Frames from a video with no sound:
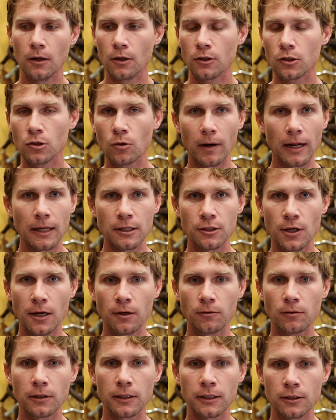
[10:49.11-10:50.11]
So what I
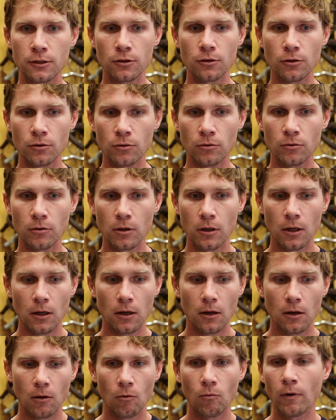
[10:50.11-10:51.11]
generally do
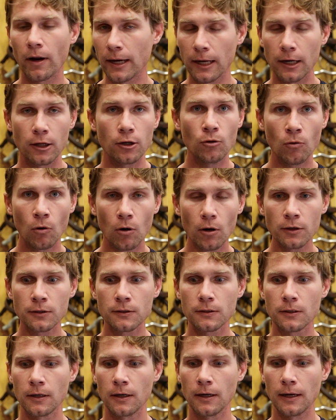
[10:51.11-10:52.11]
when I get a new
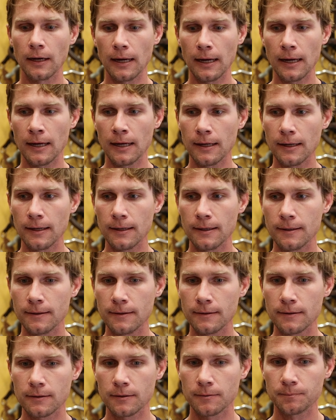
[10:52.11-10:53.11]
horse
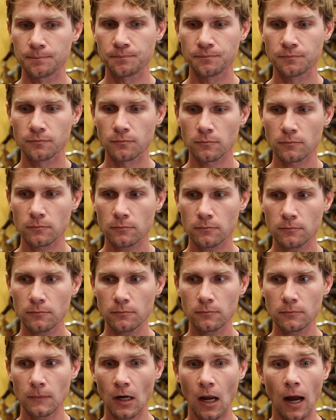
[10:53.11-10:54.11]
is
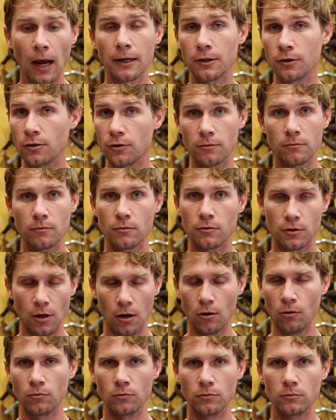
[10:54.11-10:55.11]
I
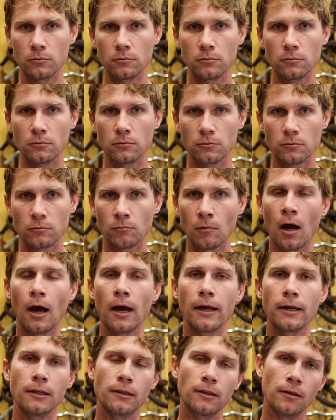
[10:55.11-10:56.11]
don't
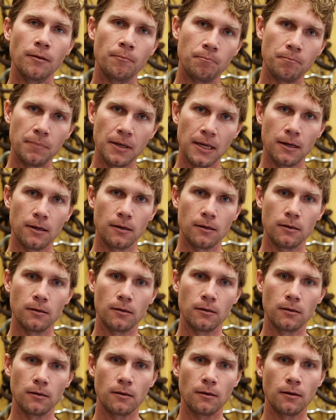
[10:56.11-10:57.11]
ride in the bit
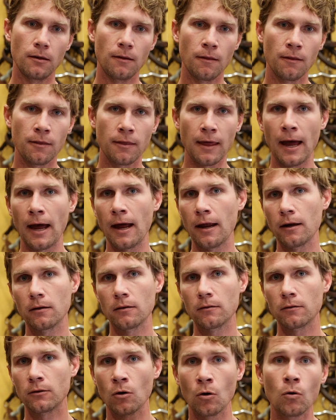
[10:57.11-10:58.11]
that
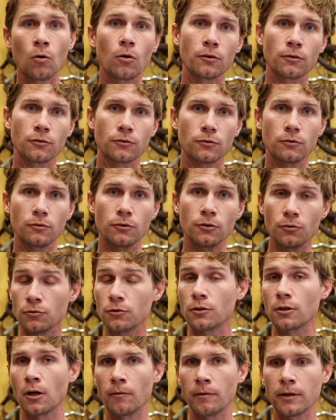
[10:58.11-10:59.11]
the horse
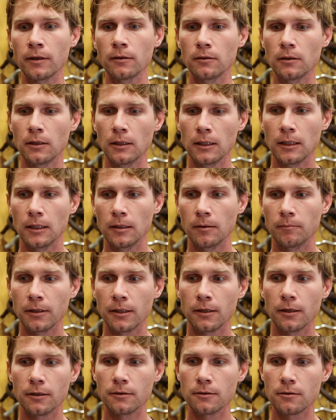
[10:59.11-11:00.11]
used to go in,
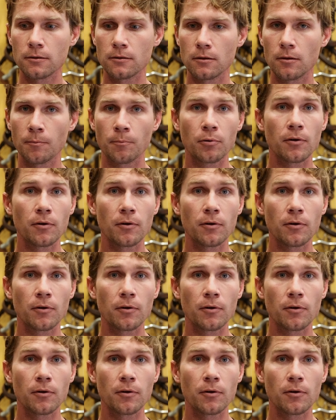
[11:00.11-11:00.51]
because the